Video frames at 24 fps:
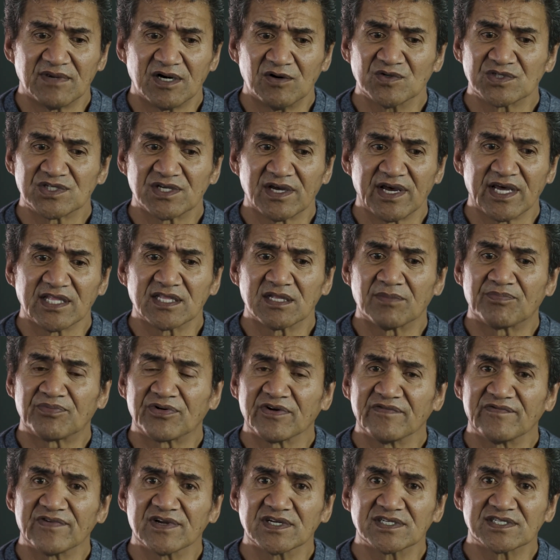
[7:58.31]
also had the
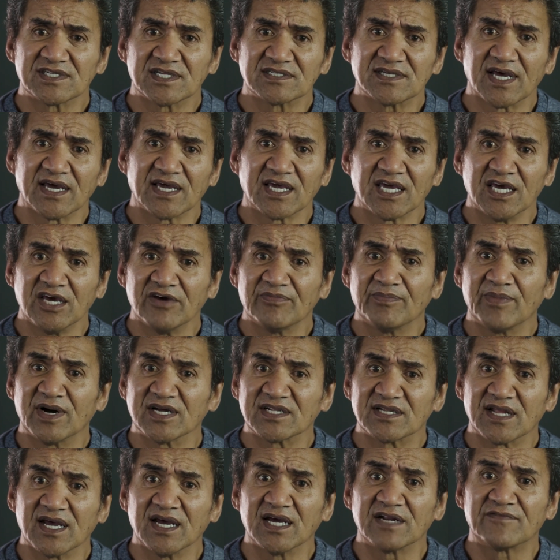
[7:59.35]
privilege to take care of my
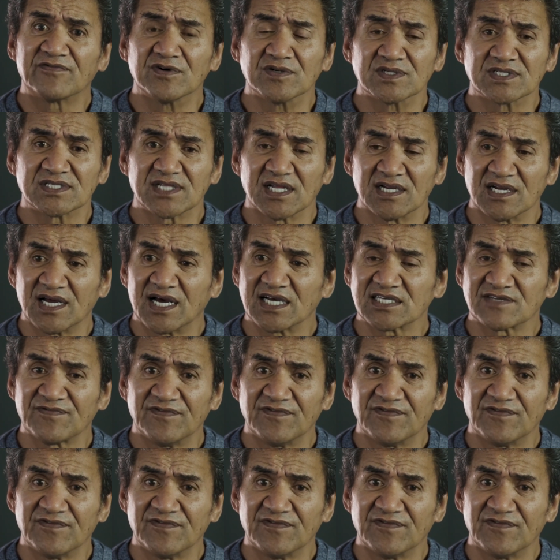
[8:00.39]
dad for the last